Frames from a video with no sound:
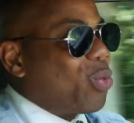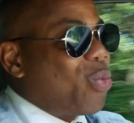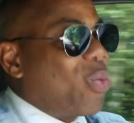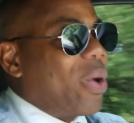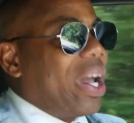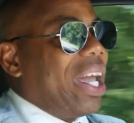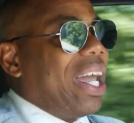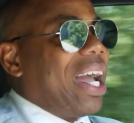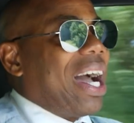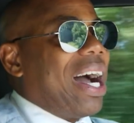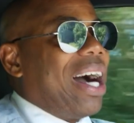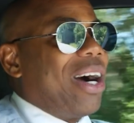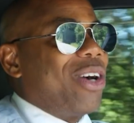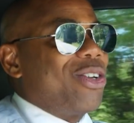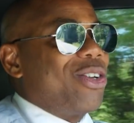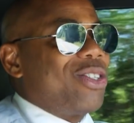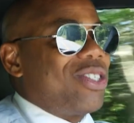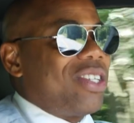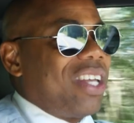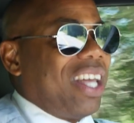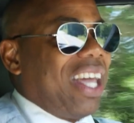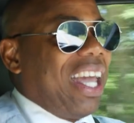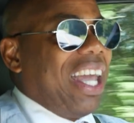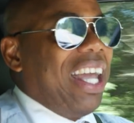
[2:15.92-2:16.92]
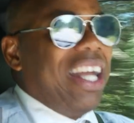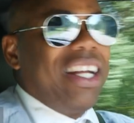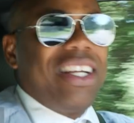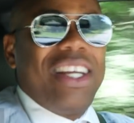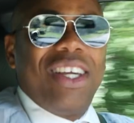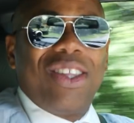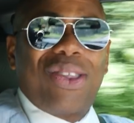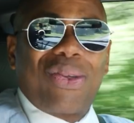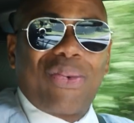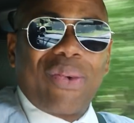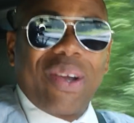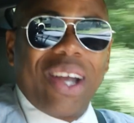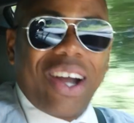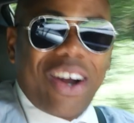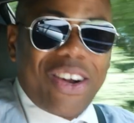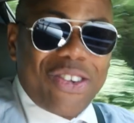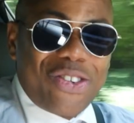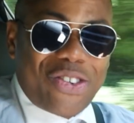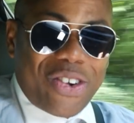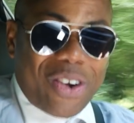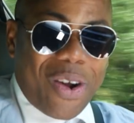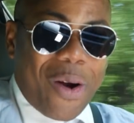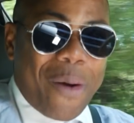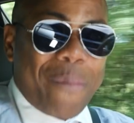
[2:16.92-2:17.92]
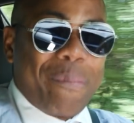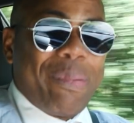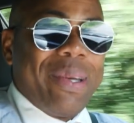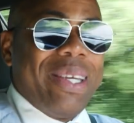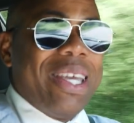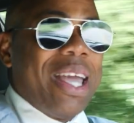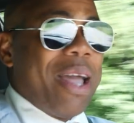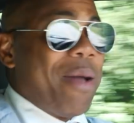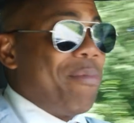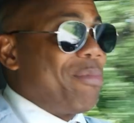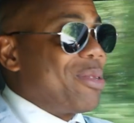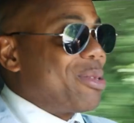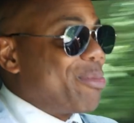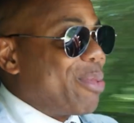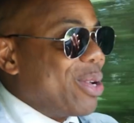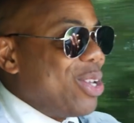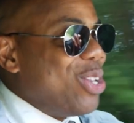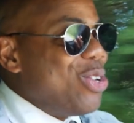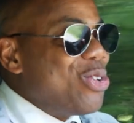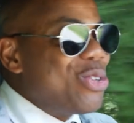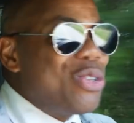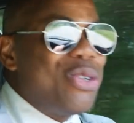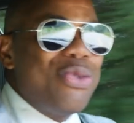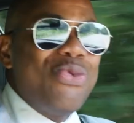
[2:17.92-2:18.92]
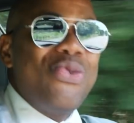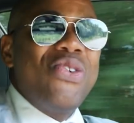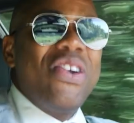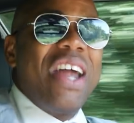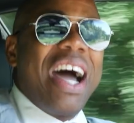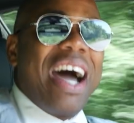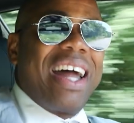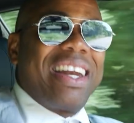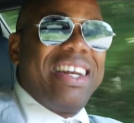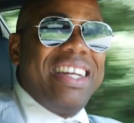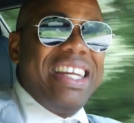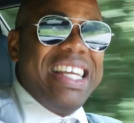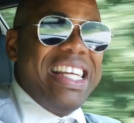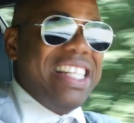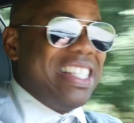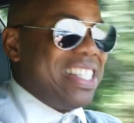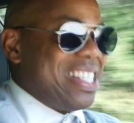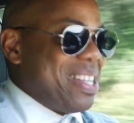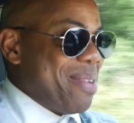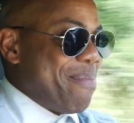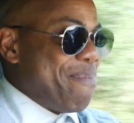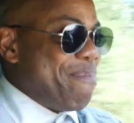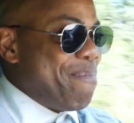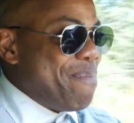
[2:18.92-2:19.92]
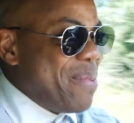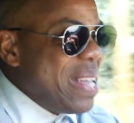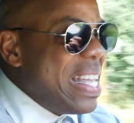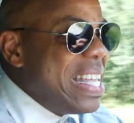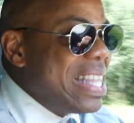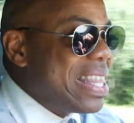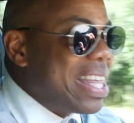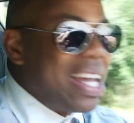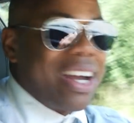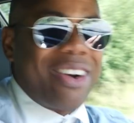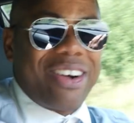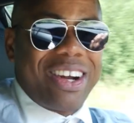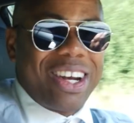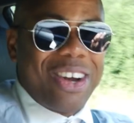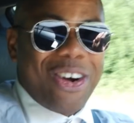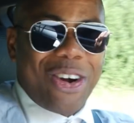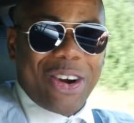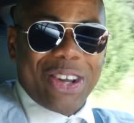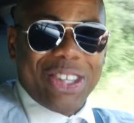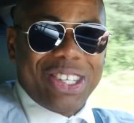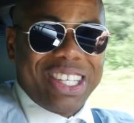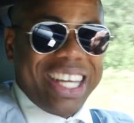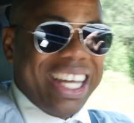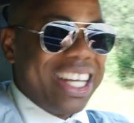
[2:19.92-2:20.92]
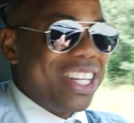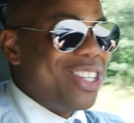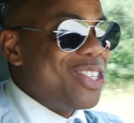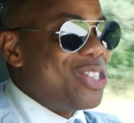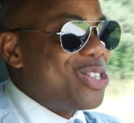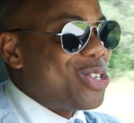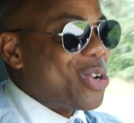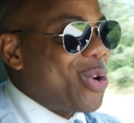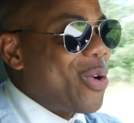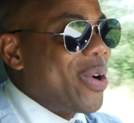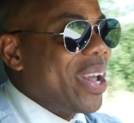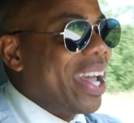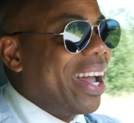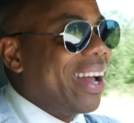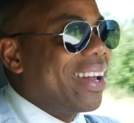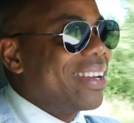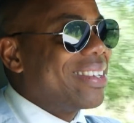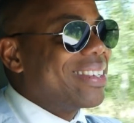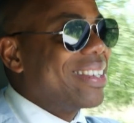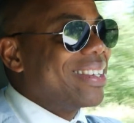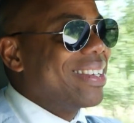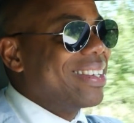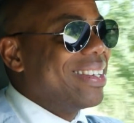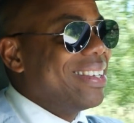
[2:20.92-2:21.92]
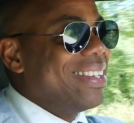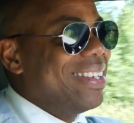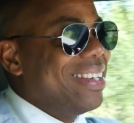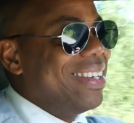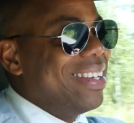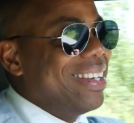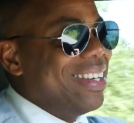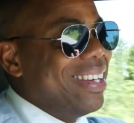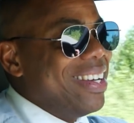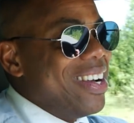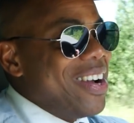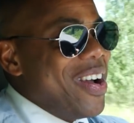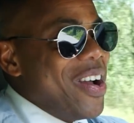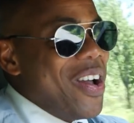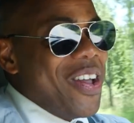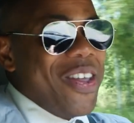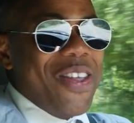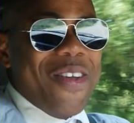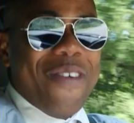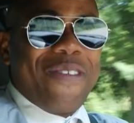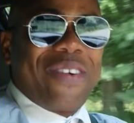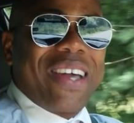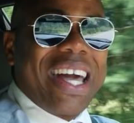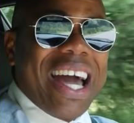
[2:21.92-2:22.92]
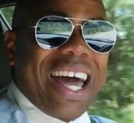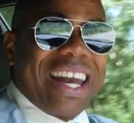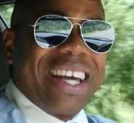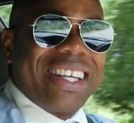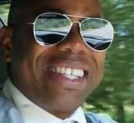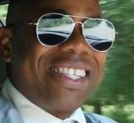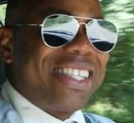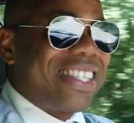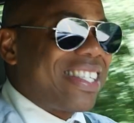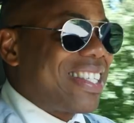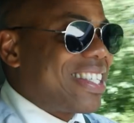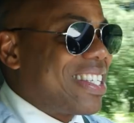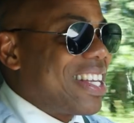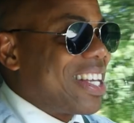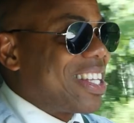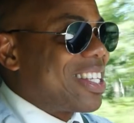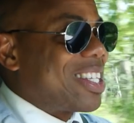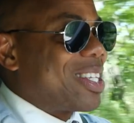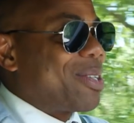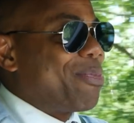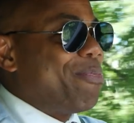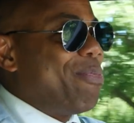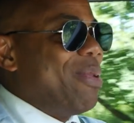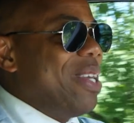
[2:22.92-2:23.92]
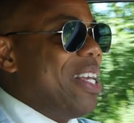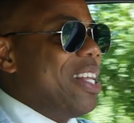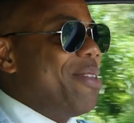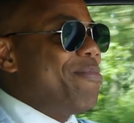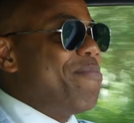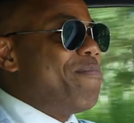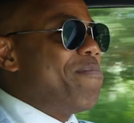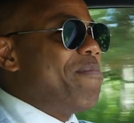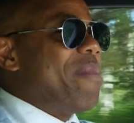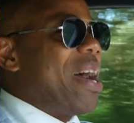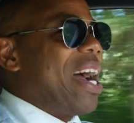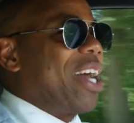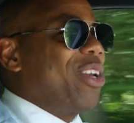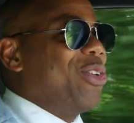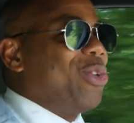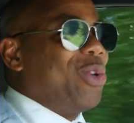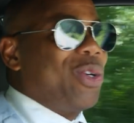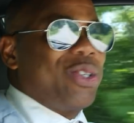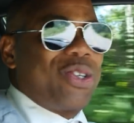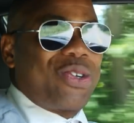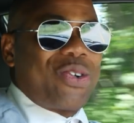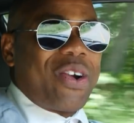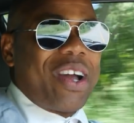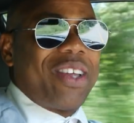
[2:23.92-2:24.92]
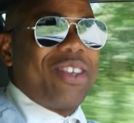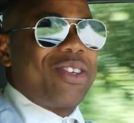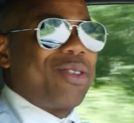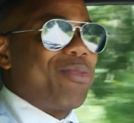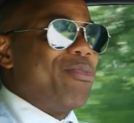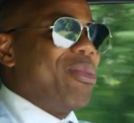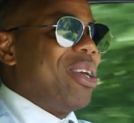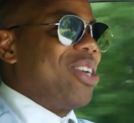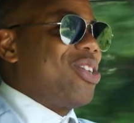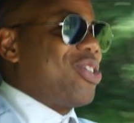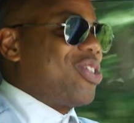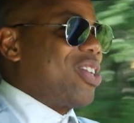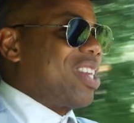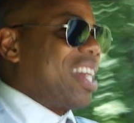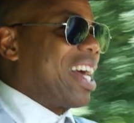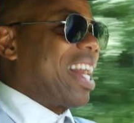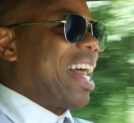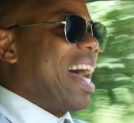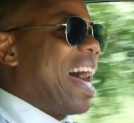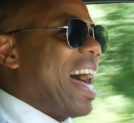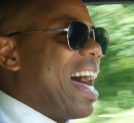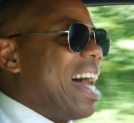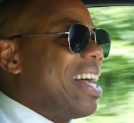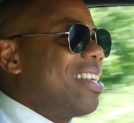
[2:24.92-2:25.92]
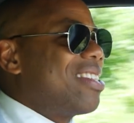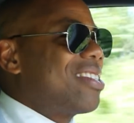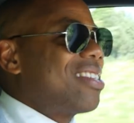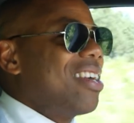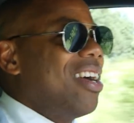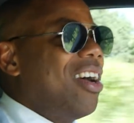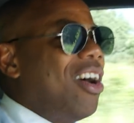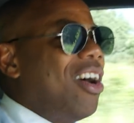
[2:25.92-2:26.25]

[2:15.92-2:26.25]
way out to 8,300 RPMs, but you do not need to be there in order to enjoy it. You've got a 6-speed manual transmission that has